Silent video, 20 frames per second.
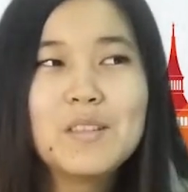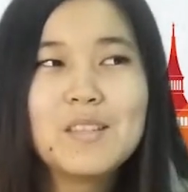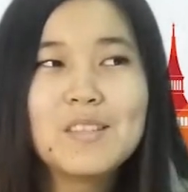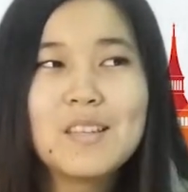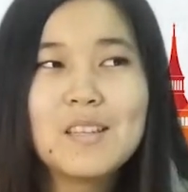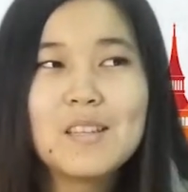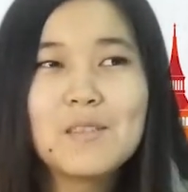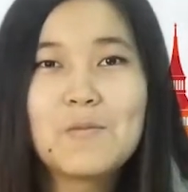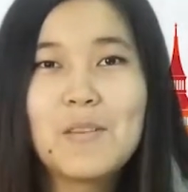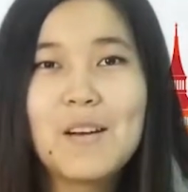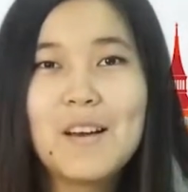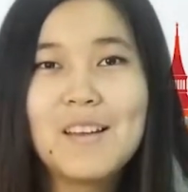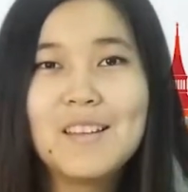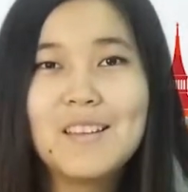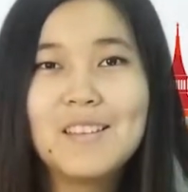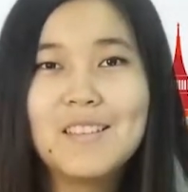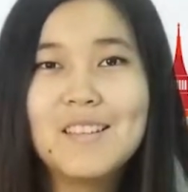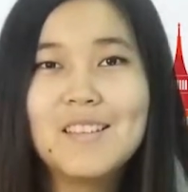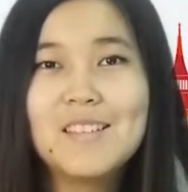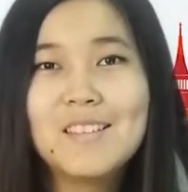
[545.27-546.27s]
That's why
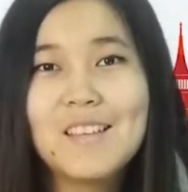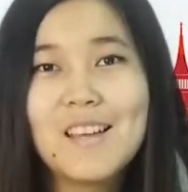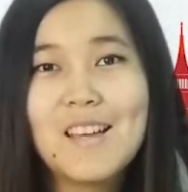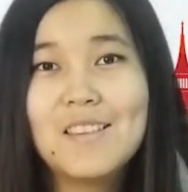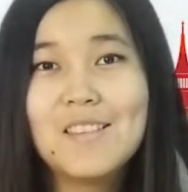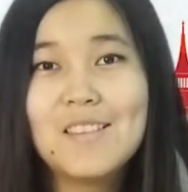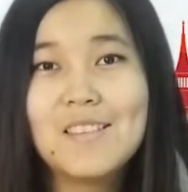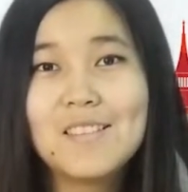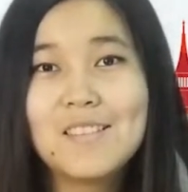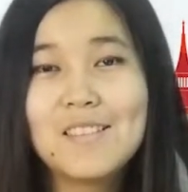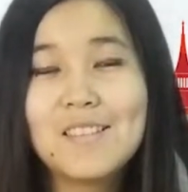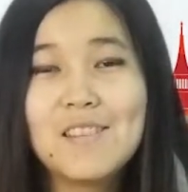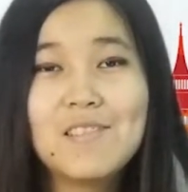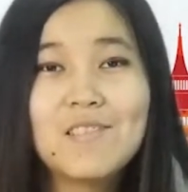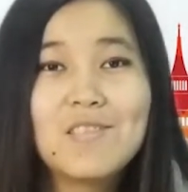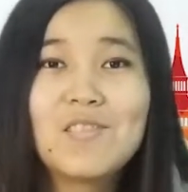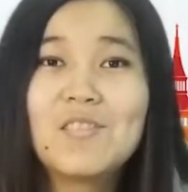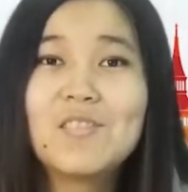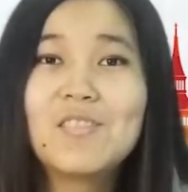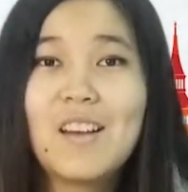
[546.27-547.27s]
this sentence
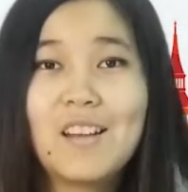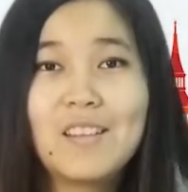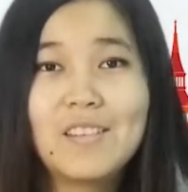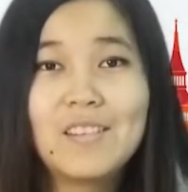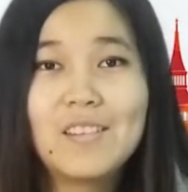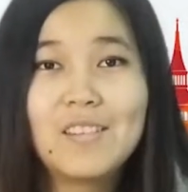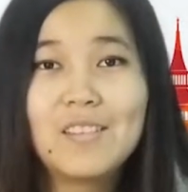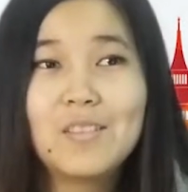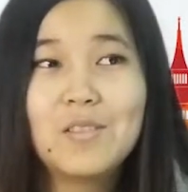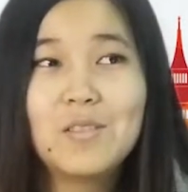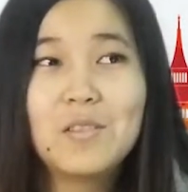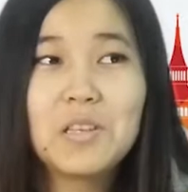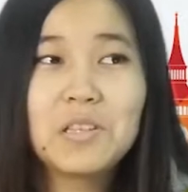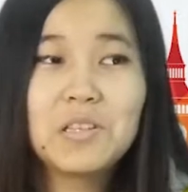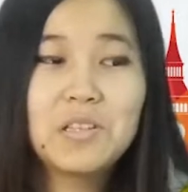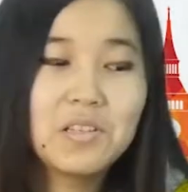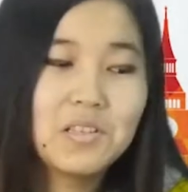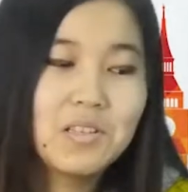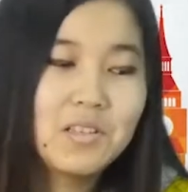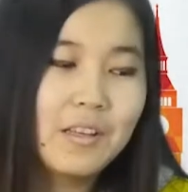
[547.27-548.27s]
is redundant. You can
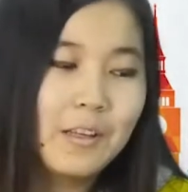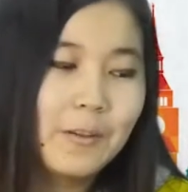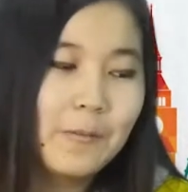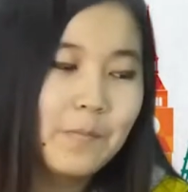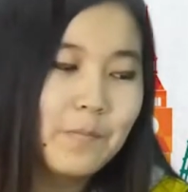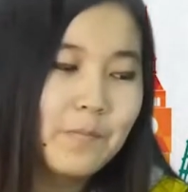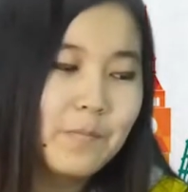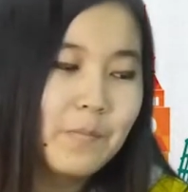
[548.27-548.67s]
just say,